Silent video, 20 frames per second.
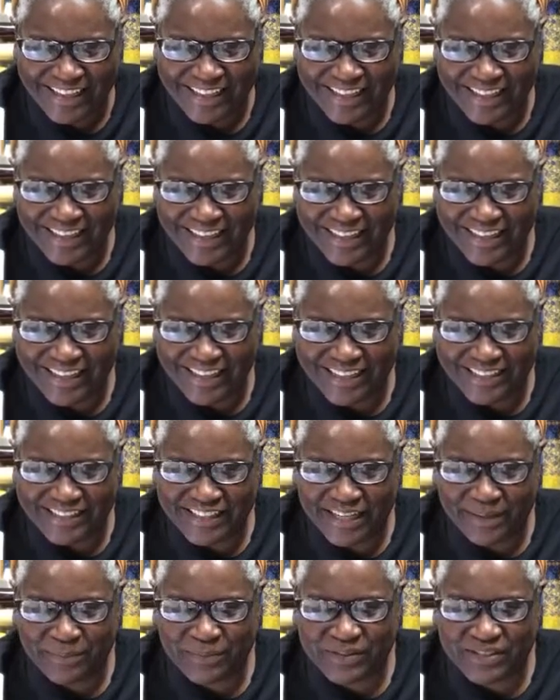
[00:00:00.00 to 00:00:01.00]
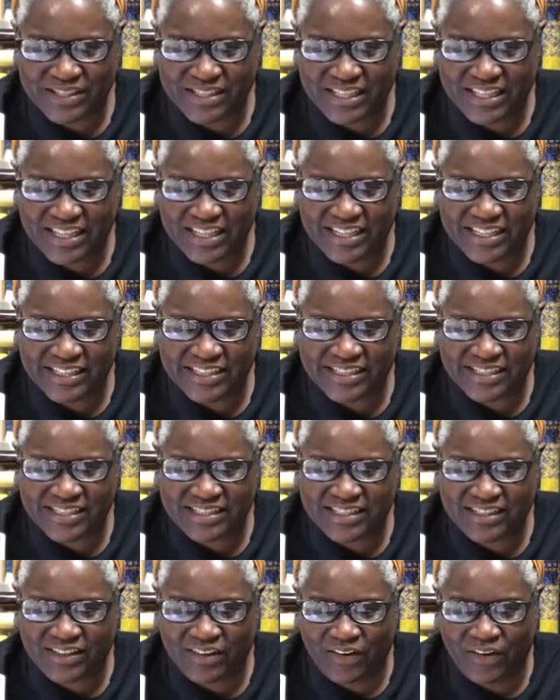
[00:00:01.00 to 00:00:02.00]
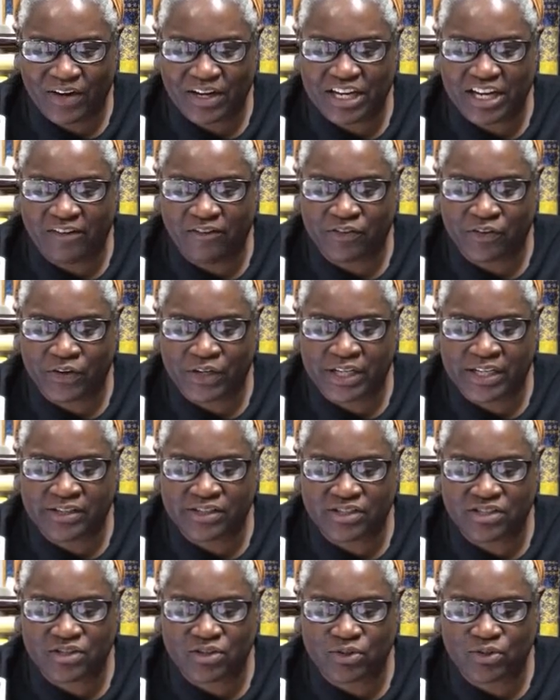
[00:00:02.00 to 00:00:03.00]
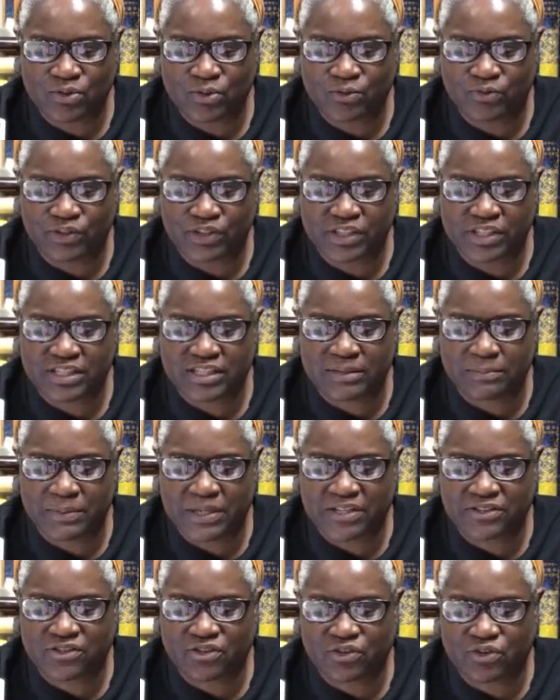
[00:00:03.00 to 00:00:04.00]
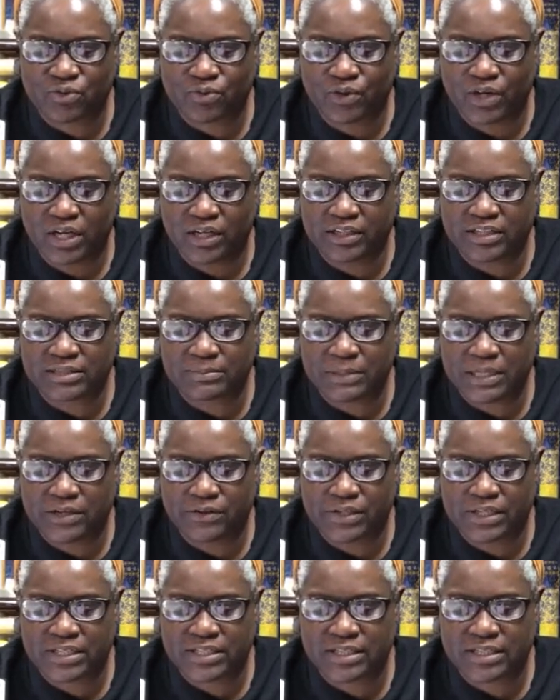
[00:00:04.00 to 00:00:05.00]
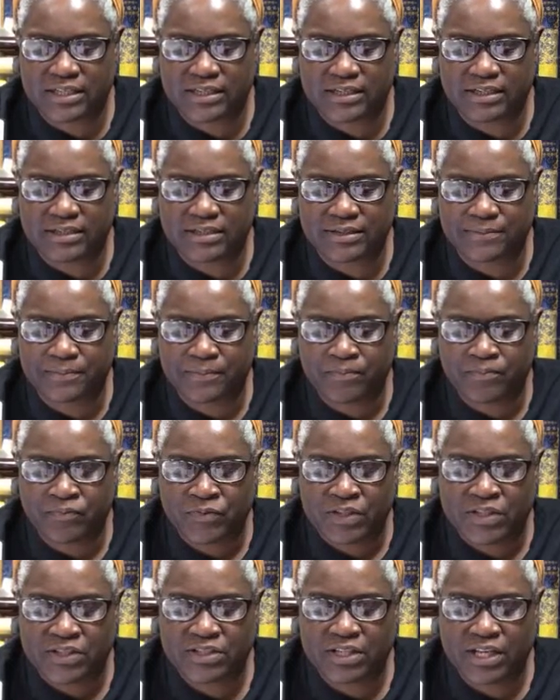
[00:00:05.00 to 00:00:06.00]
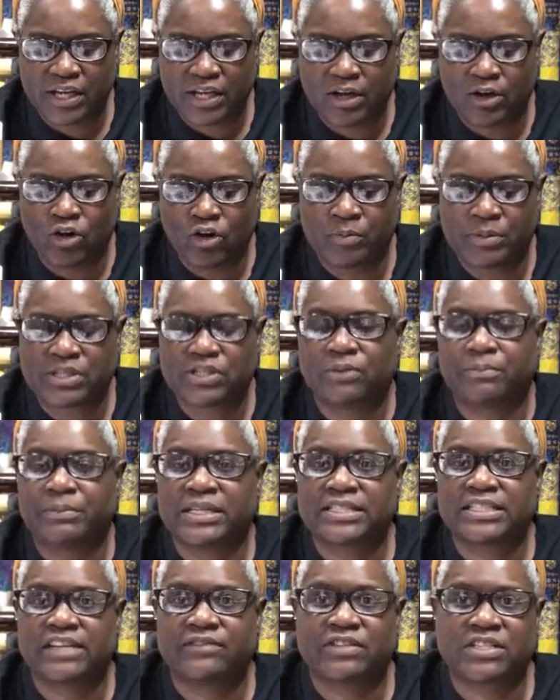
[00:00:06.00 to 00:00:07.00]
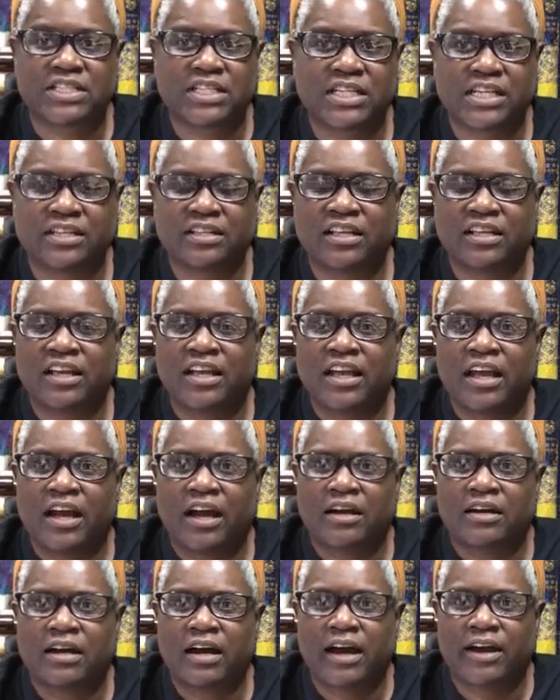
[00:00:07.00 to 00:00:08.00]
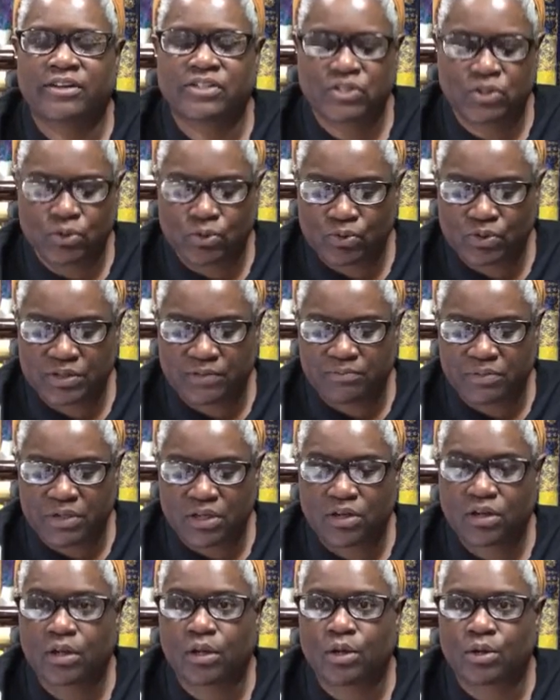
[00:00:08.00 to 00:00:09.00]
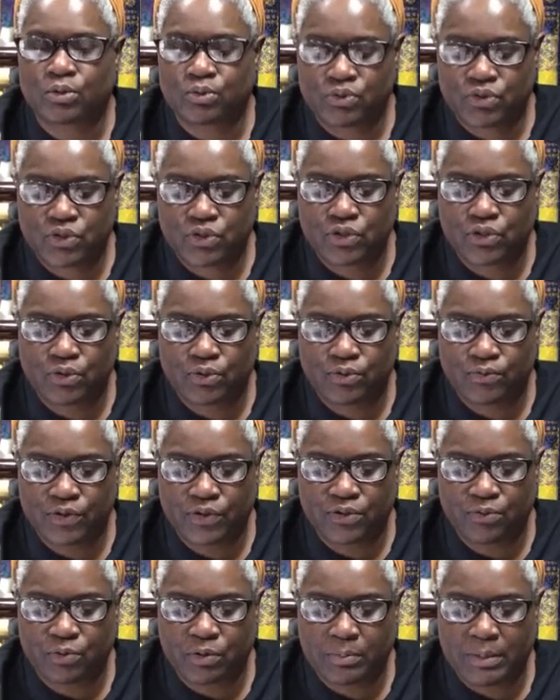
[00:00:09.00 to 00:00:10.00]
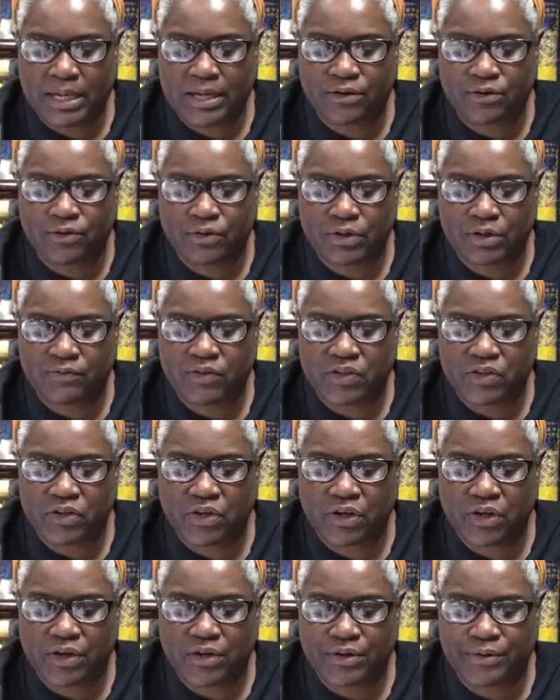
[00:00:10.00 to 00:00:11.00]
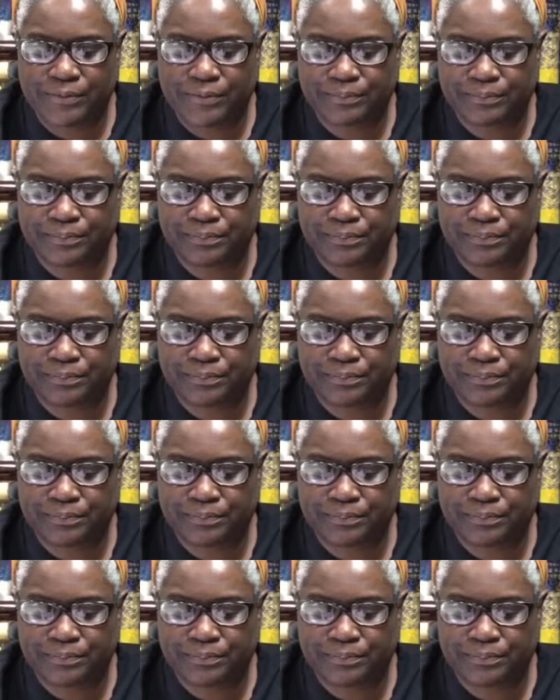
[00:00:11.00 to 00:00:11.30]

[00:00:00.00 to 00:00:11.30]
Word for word: Uh, Deborah says uh, her governor ended school for this semester. New Orleans mayor extended stay home until May 17th. Our schools have been closed too for the remainder of the year.